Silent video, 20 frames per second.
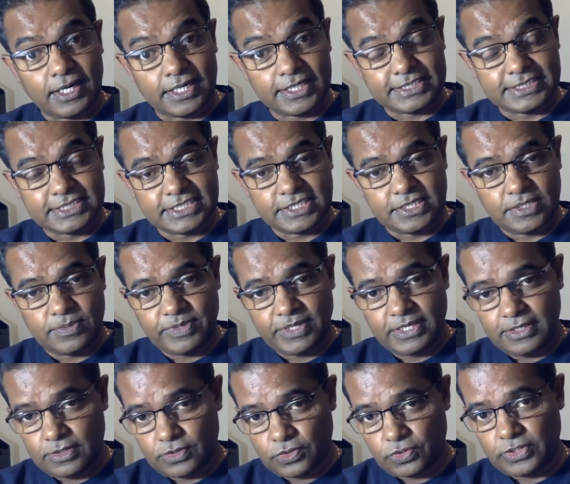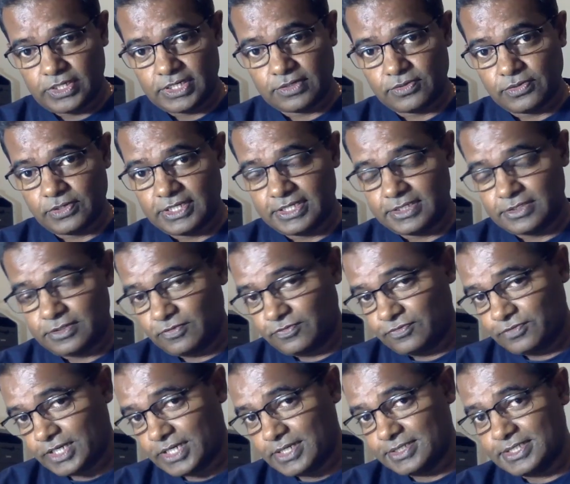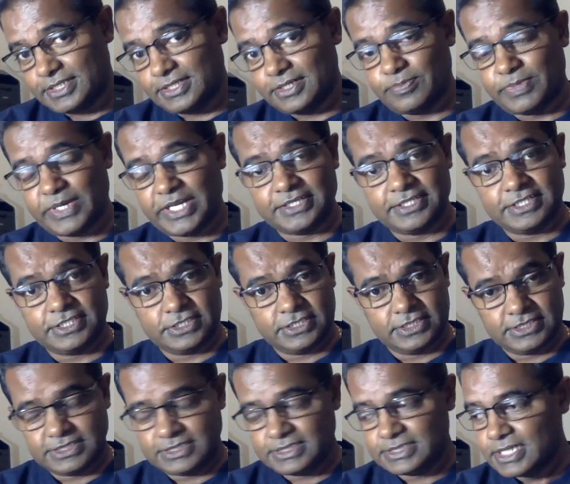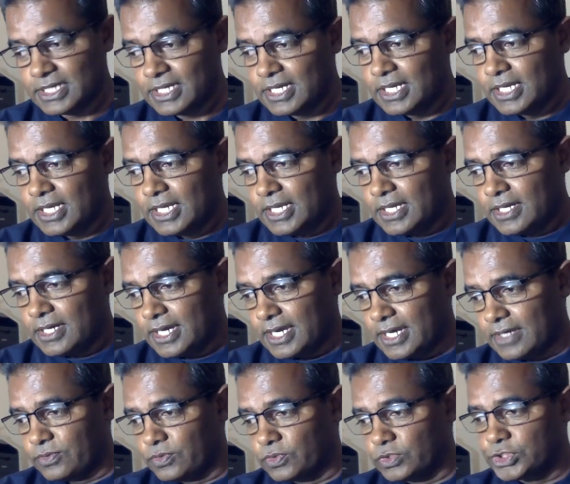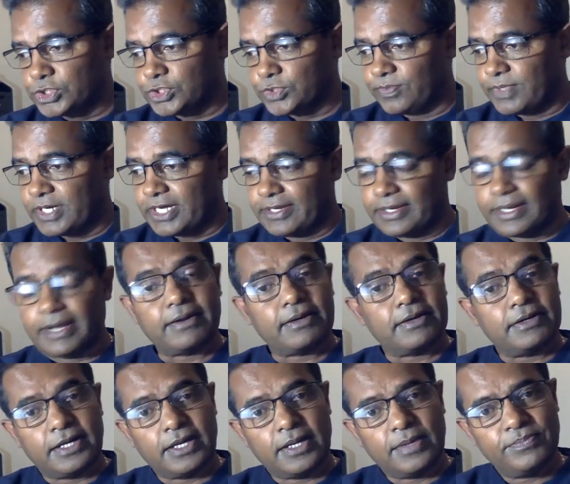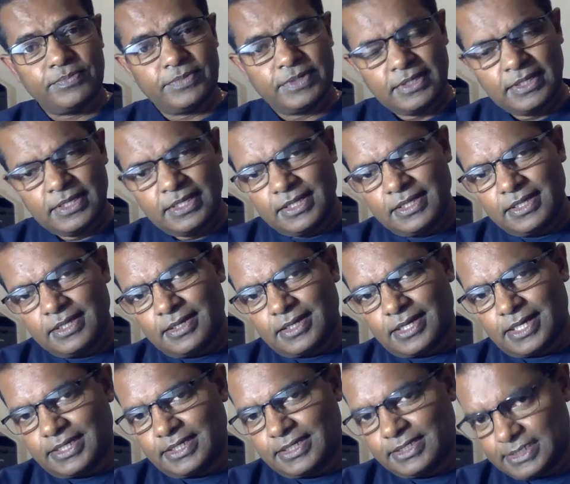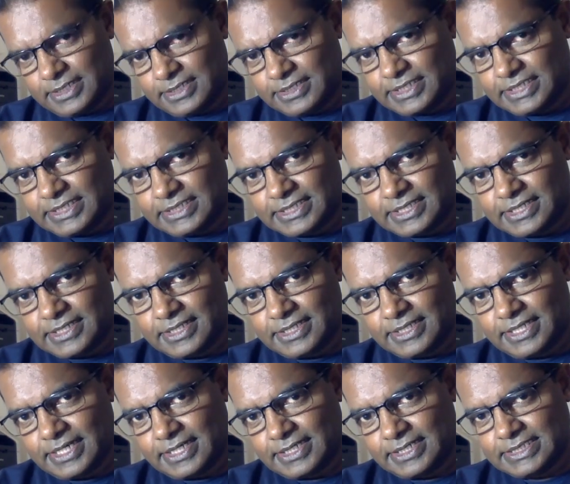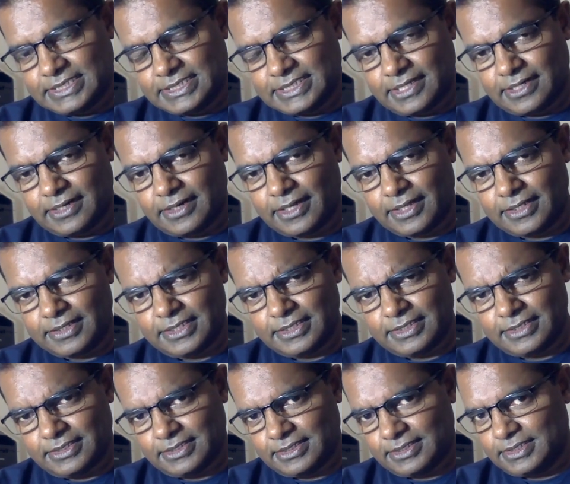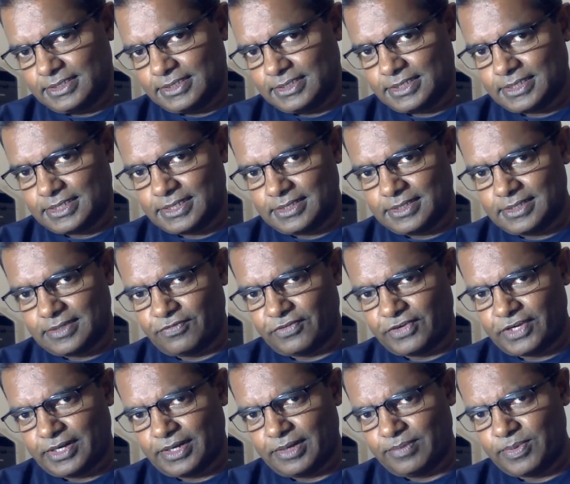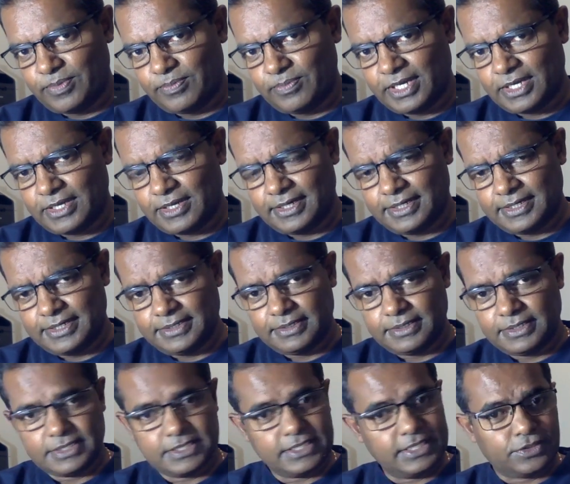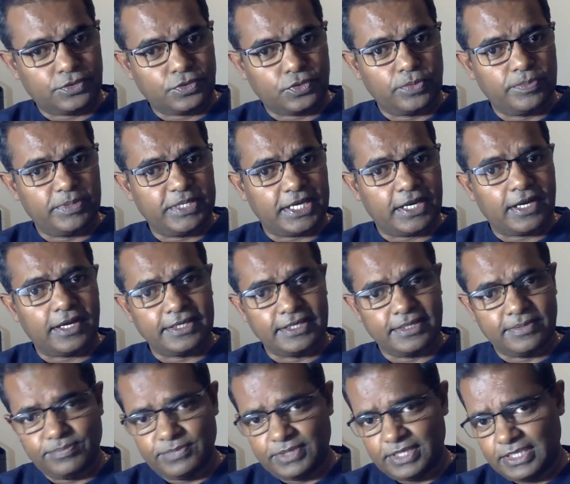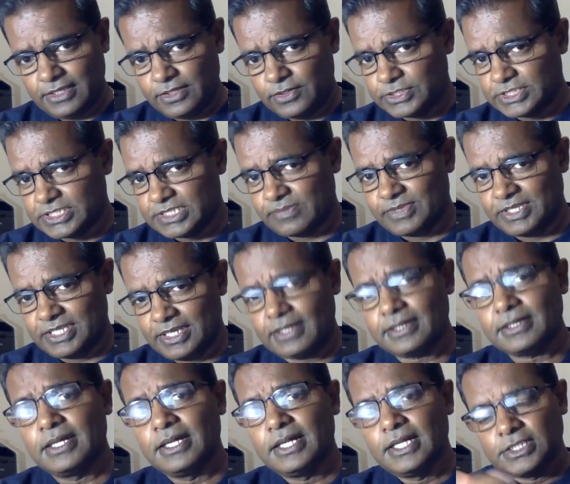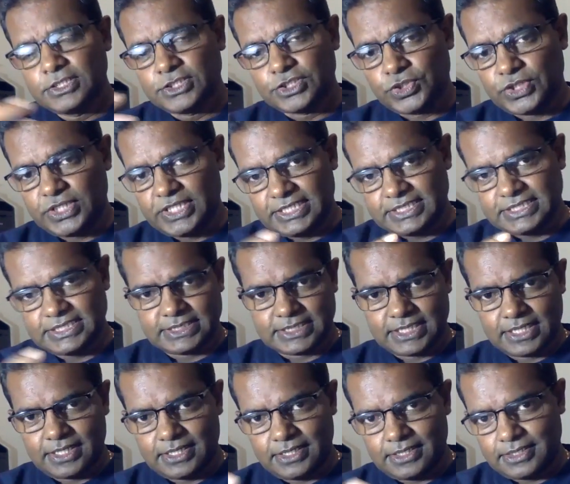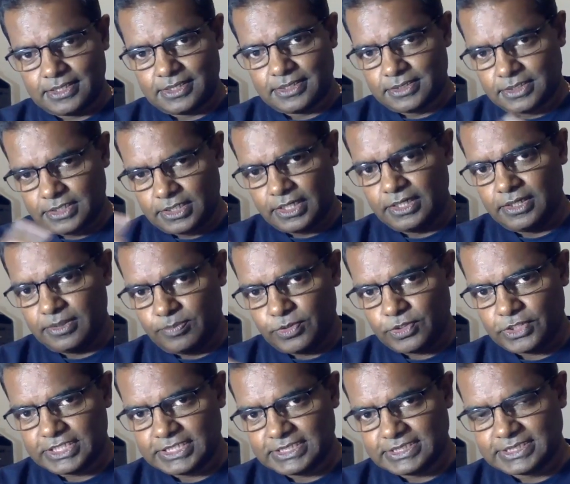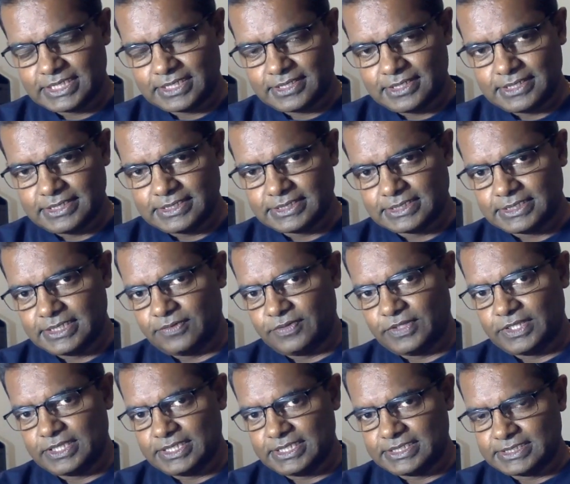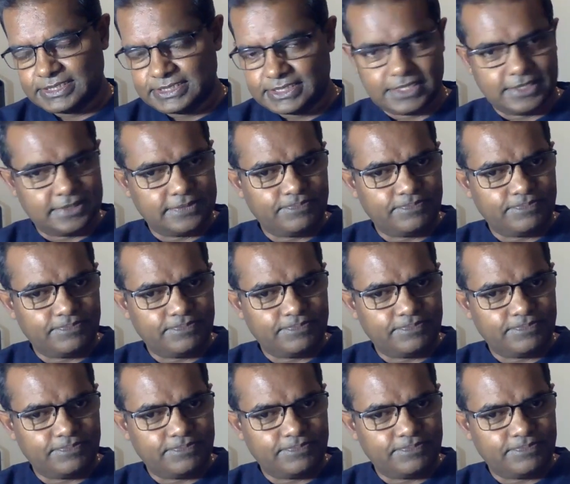FRACGP, Royal College of General Practitioners, and also by ACRAM. I heard recently there is another, if I remember correct, it could be IME or something. So there's 3 bodies at least giving this